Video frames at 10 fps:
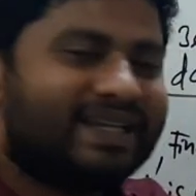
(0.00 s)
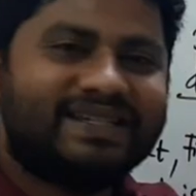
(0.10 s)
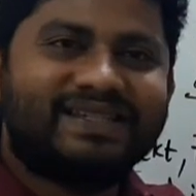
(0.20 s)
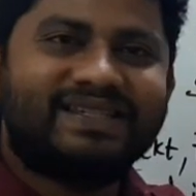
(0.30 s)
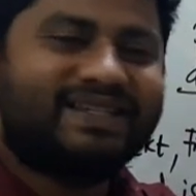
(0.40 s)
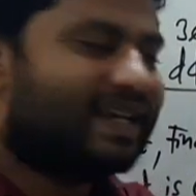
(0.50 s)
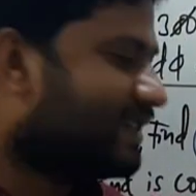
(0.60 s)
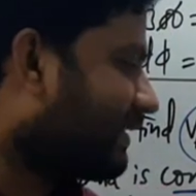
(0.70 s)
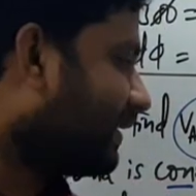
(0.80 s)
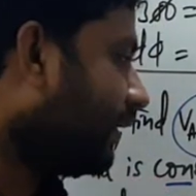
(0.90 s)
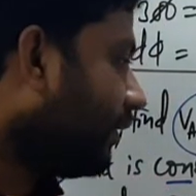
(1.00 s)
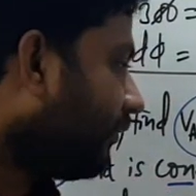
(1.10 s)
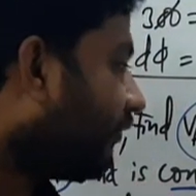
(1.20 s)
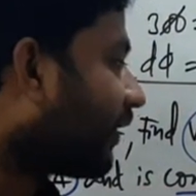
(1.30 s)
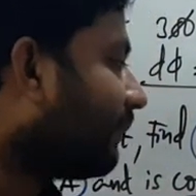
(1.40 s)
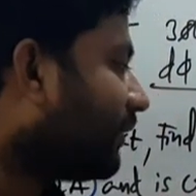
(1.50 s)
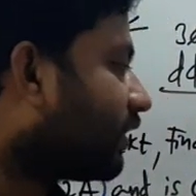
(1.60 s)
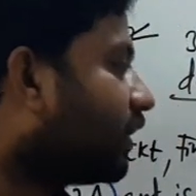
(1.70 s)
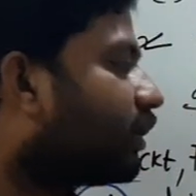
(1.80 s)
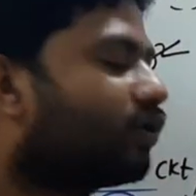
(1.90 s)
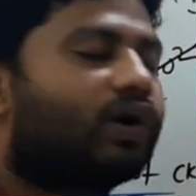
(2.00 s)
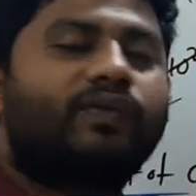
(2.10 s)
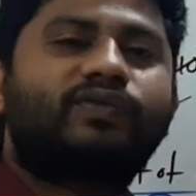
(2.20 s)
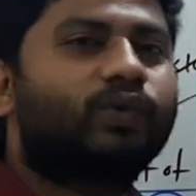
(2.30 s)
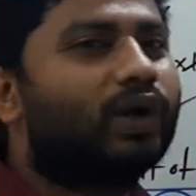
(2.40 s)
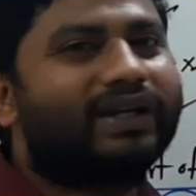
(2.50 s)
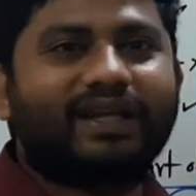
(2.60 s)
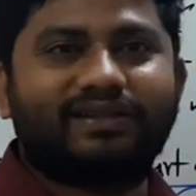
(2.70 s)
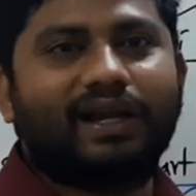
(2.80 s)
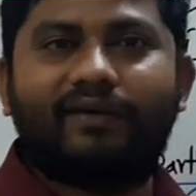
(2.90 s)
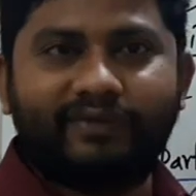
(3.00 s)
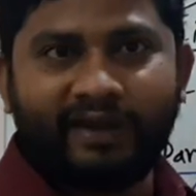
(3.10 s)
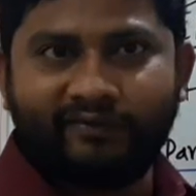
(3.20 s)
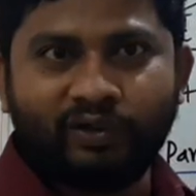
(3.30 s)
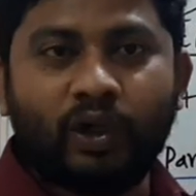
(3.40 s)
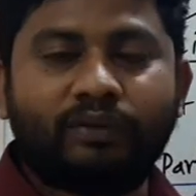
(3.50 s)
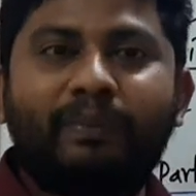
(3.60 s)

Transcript: is just from the Kirchhoff's voltage law we have got,